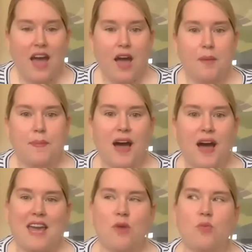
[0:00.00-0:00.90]
but
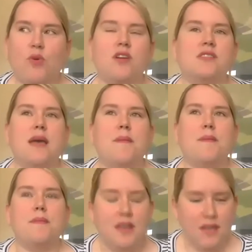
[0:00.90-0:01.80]
it was
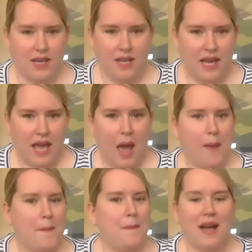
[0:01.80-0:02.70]
immediately
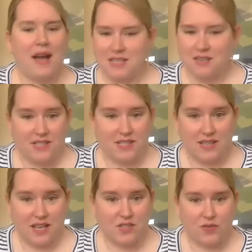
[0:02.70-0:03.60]
massively
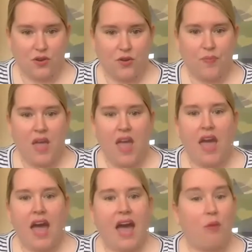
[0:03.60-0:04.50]
successful.
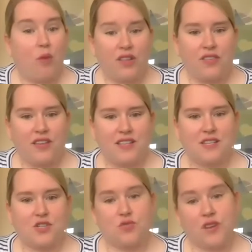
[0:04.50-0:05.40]
And one of the things that's really